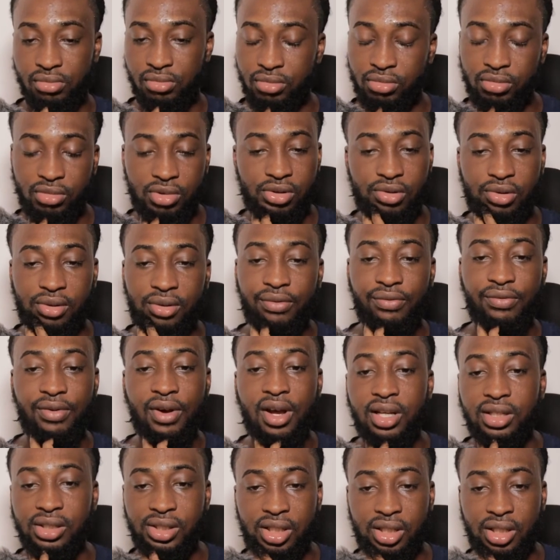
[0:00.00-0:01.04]
and it's
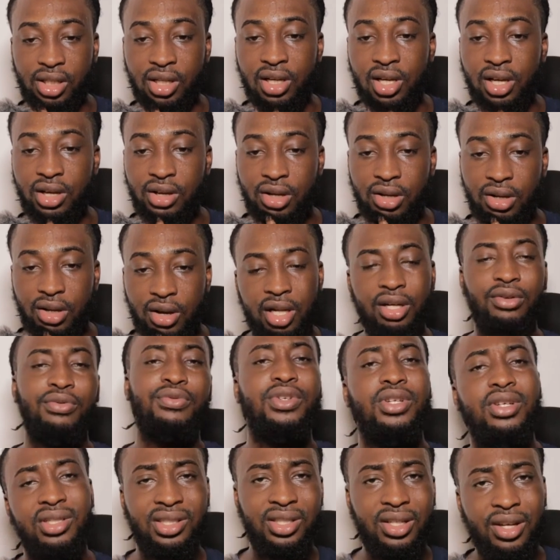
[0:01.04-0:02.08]
fancy and the
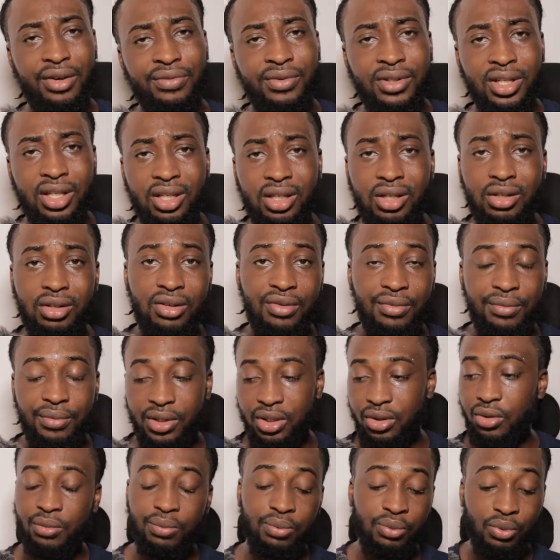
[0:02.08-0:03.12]
video is definitely gonna be
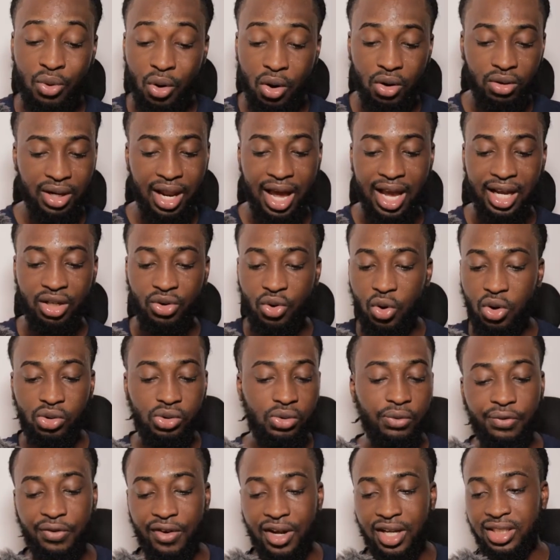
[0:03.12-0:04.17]
dope go like go
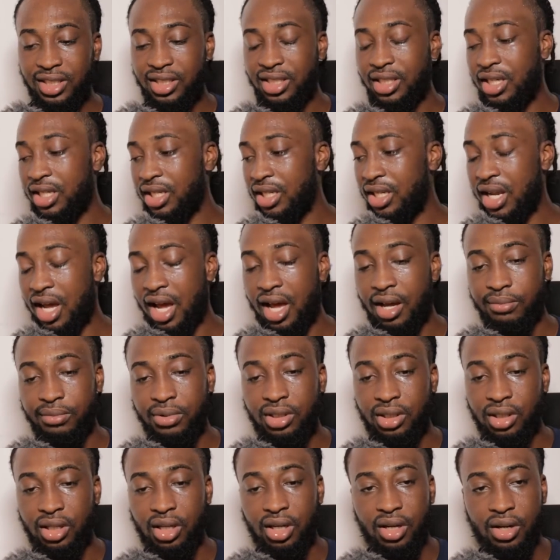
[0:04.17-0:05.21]
through fancy
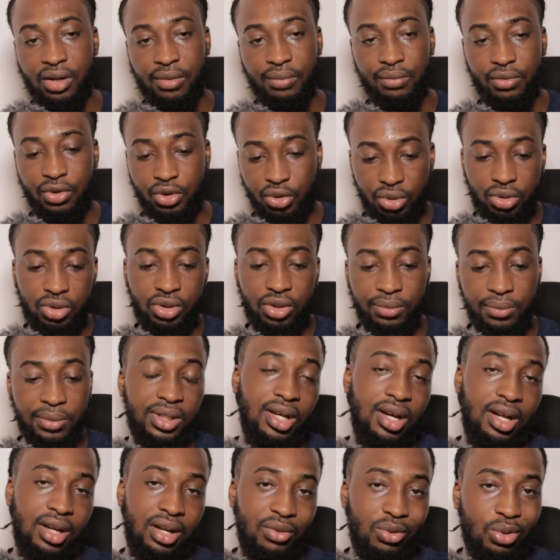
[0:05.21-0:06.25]
gadam's um youtube
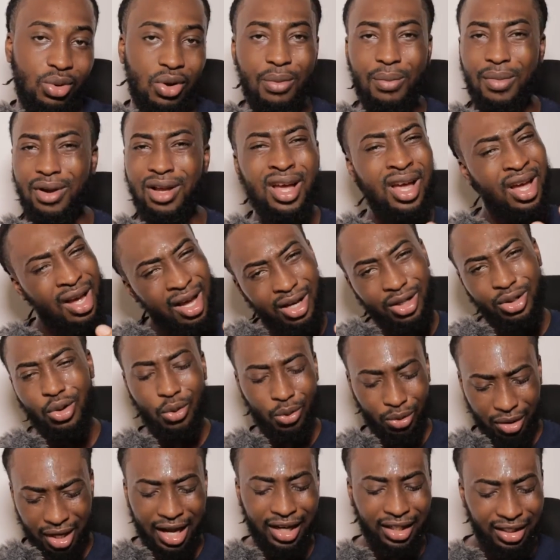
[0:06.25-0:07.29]
channel come yo
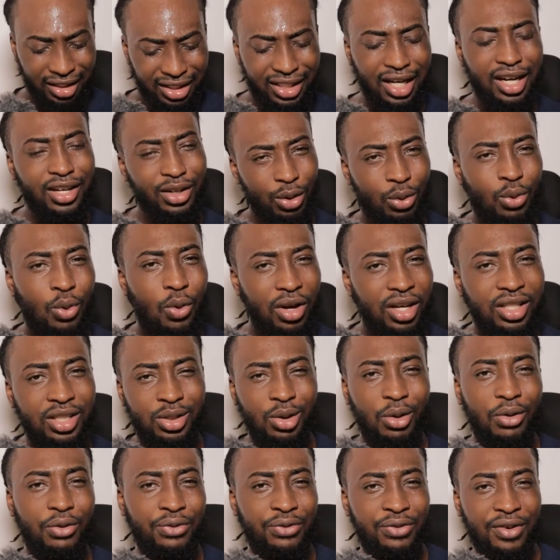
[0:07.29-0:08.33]
like check the quality
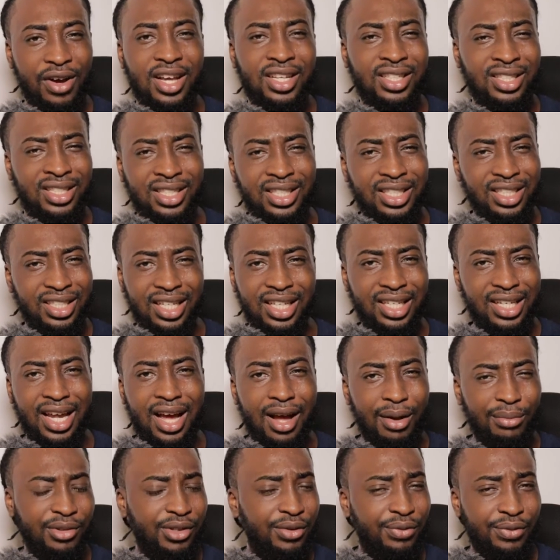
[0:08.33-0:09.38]
of fancy
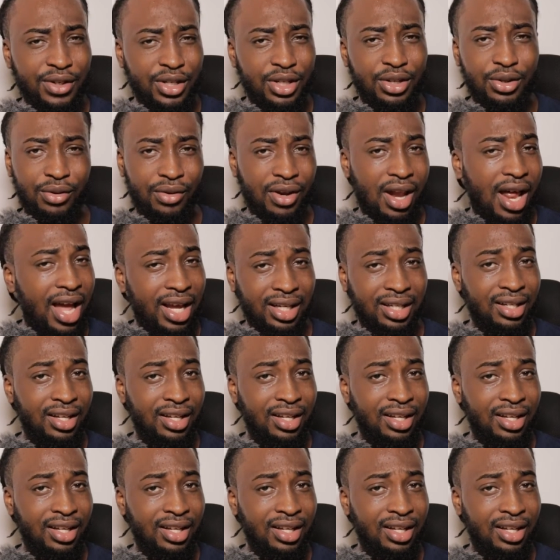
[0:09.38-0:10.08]
gadam's video like